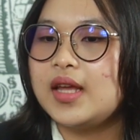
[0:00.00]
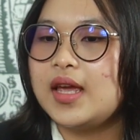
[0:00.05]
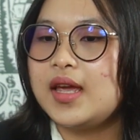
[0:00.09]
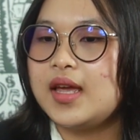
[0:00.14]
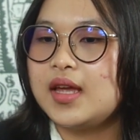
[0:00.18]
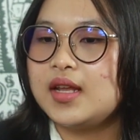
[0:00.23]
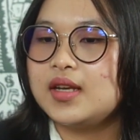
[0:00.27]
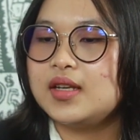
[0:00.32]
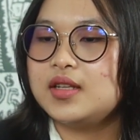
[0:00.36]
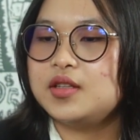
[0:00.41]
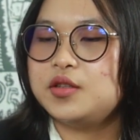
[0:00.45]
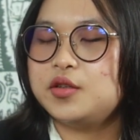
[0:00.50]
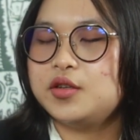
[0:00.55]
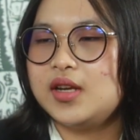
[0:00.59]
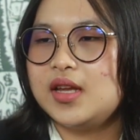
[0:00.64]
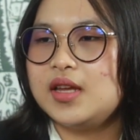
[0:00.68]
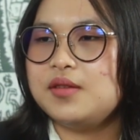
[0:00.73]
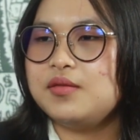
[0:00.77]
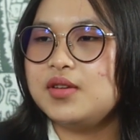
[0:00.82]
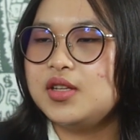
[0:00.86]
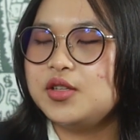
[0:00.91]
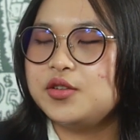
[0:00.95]
And
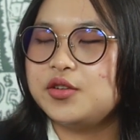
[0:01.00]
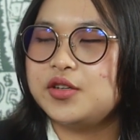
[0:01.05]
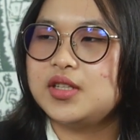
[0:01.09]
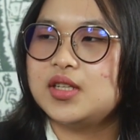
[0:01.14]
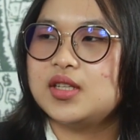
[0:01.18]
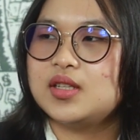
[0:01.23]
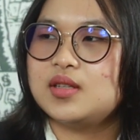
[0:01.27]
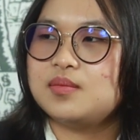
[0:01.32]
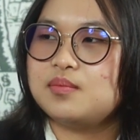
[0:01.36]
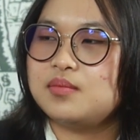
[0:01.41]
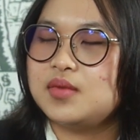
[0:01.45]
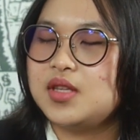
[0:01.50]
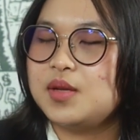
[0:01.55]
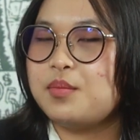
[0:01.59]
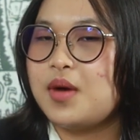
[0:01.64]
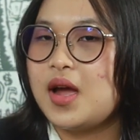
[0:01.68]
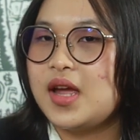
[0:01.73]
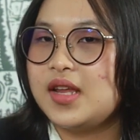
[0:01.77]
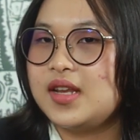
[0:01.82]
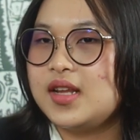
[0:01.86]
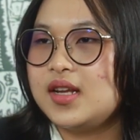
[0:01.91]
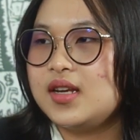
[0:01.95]
even during the
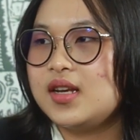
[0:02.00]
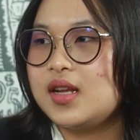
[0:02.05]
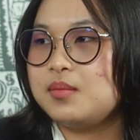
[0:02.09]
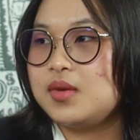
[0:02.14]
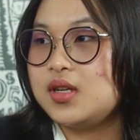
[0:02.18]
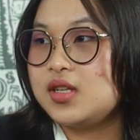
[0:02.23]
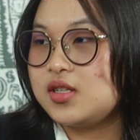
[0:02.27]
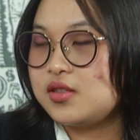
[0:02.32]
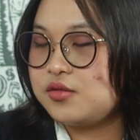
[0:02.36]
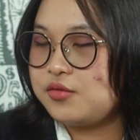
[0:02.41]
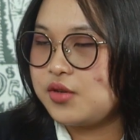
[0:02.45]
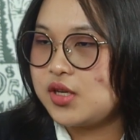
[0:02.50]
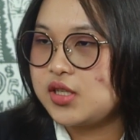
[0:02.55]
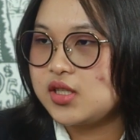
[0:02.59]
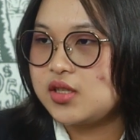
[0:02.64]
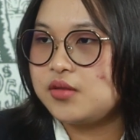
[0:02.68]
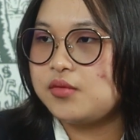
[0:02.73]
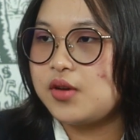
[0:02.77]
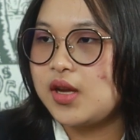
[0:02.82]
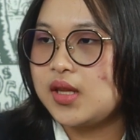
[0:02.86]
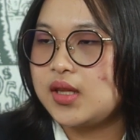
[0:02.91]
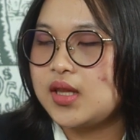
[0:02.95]
Biden
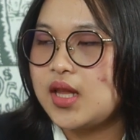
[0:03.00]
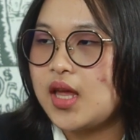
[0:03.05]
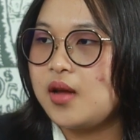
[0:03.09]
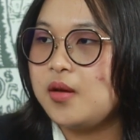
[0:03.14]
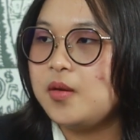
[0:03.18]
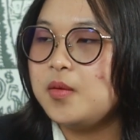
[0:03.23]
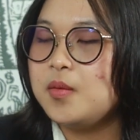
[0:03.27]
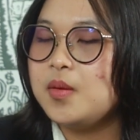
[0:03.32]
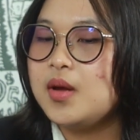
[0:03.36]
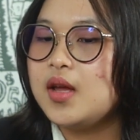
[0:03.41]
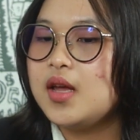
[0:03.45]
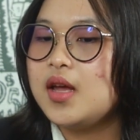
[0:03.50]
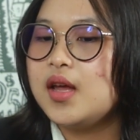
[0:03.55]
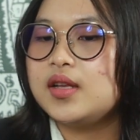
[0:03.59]
administration right now,